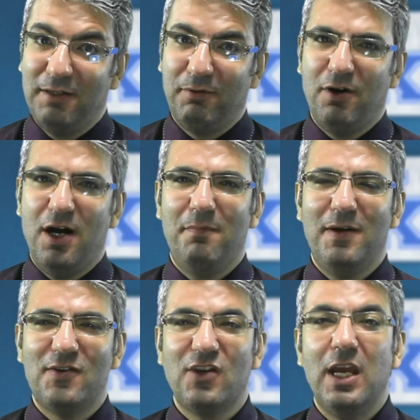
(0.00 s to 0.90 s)

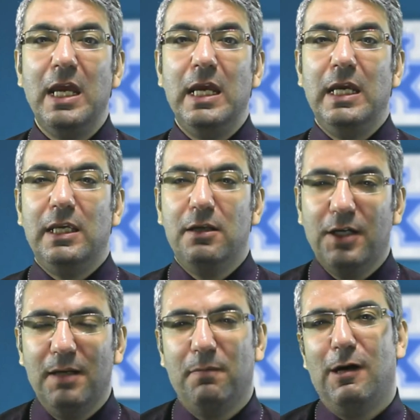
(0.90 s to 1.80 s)
requirements, you
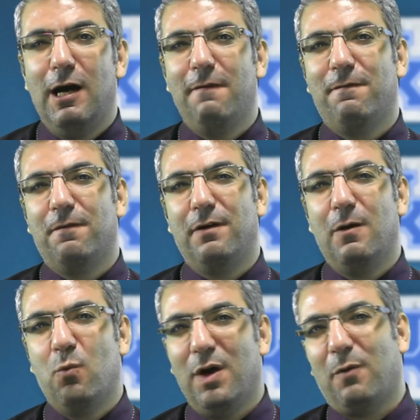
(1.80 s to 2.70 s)
can apply for
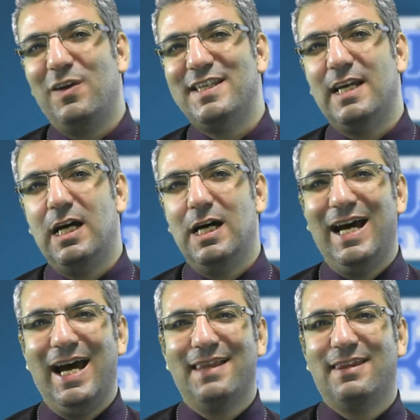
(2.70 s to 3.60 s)
a work visa
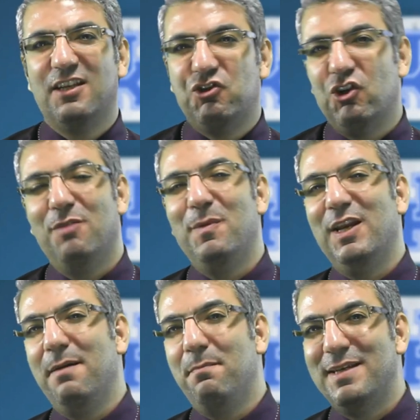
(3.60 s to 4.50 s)
at the
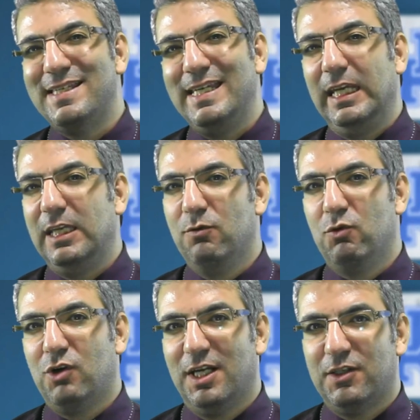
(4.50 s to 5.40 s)
German embassy in
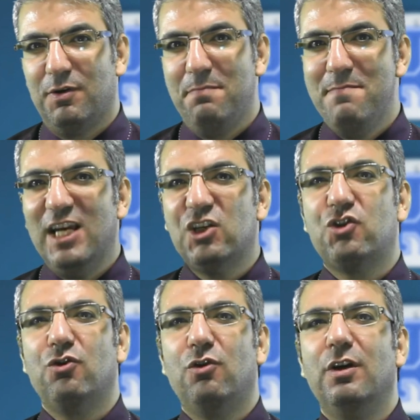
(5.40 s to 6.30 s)
your country. Make
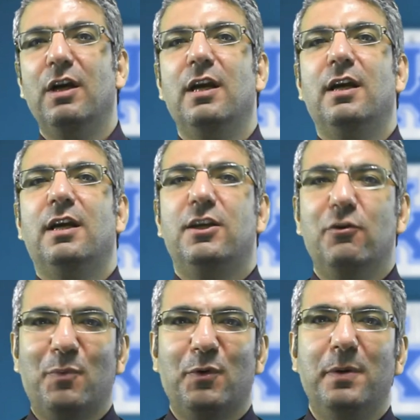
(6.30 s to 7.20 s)
sure
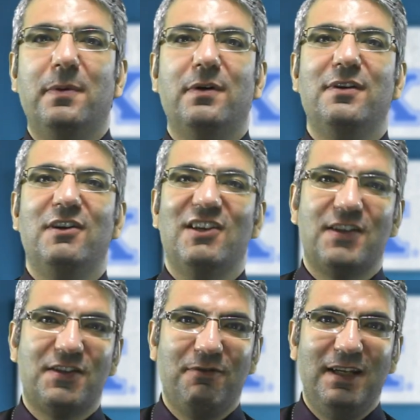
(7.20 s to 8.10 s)
you prepare the
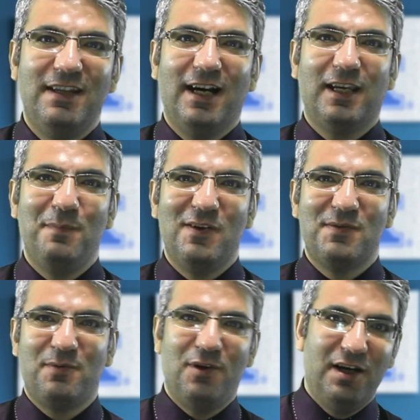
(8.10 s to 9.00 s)
necessary documents
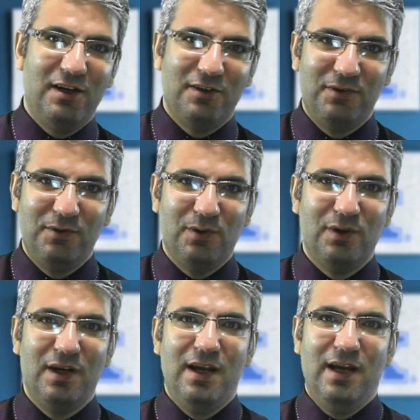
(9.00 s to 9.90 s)
prior to
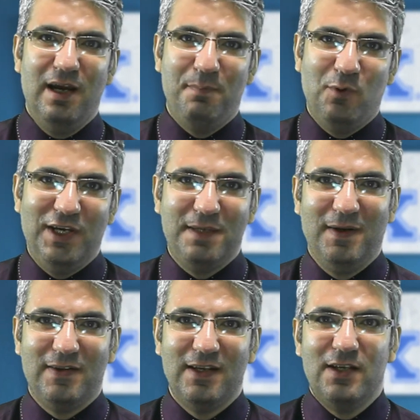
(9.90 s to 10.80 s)
your
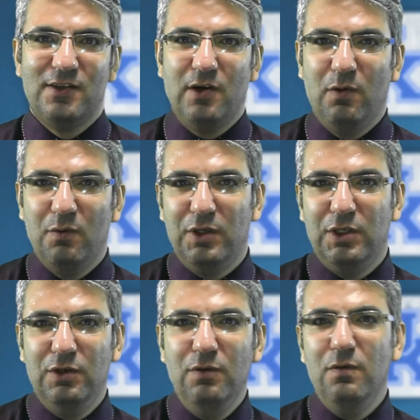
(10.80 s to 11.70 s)
appointment. So
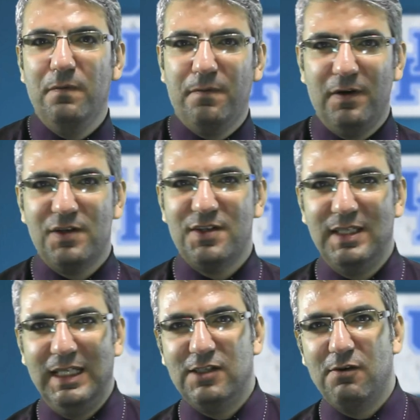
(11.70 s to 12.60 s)
you first
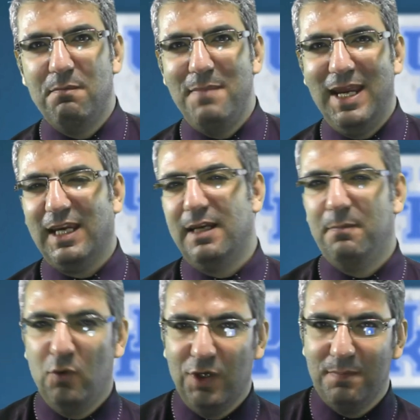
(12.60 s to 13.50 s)
need to make an
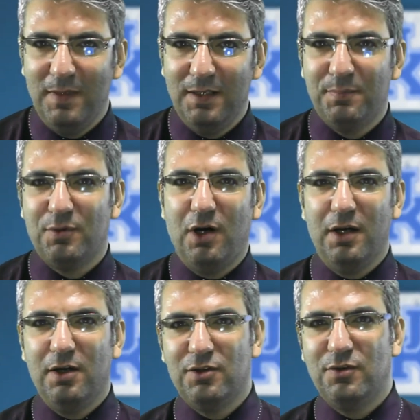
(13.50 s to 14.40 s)
appointment.
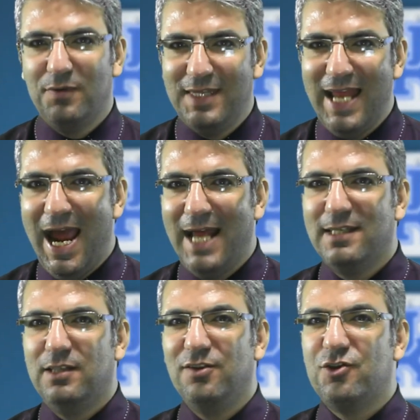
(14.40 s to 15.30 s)
Prior to
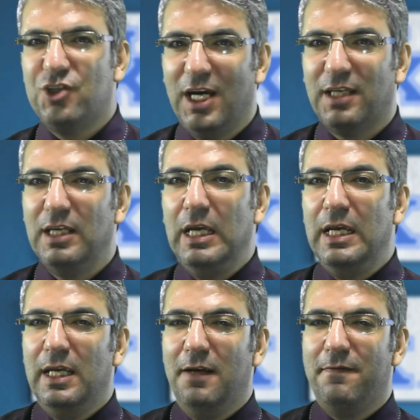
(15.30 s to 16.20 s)
that, you check
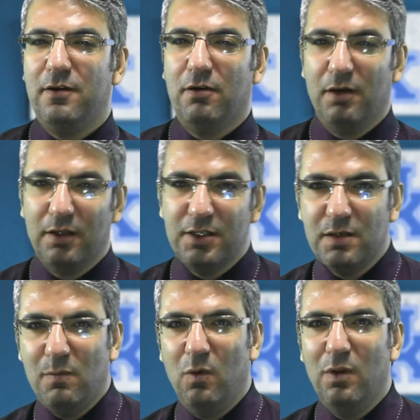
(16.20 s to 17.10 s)
if you're
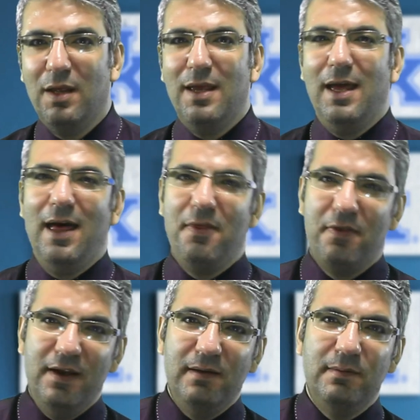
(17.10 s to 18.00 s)
eligible, and
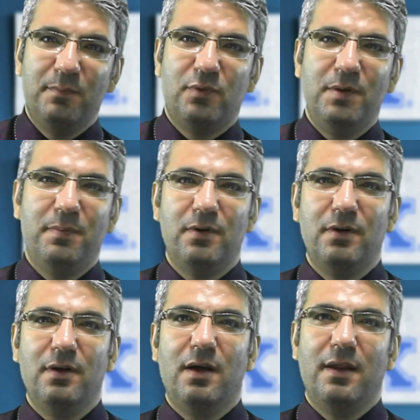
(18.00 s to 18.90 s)
then
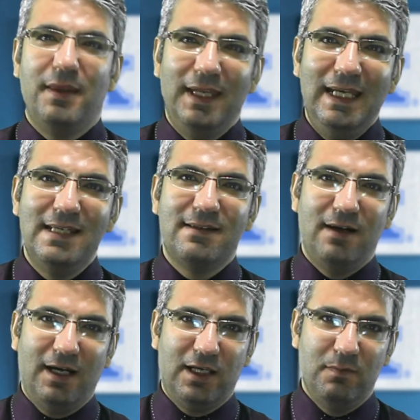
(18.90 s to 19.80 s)
prepare these
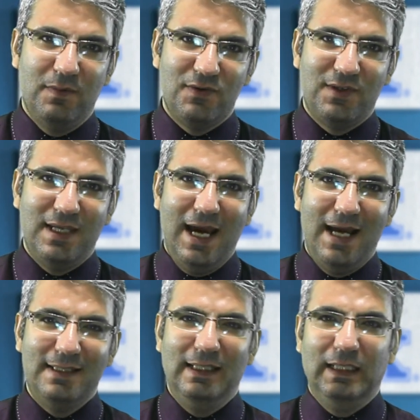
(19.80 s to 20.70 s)
documents
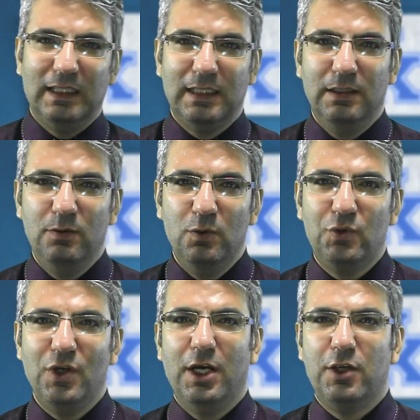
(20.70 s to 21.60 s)
that
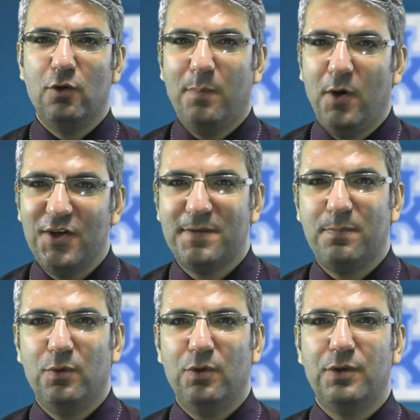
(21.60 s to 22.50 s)
include your
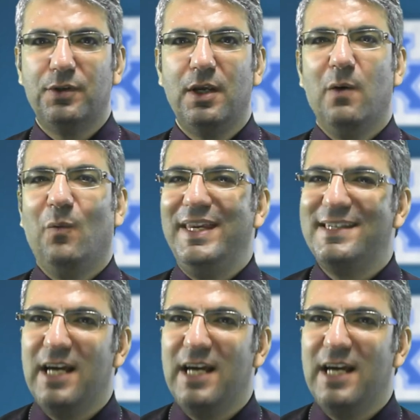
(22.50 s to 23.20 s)
passport, visa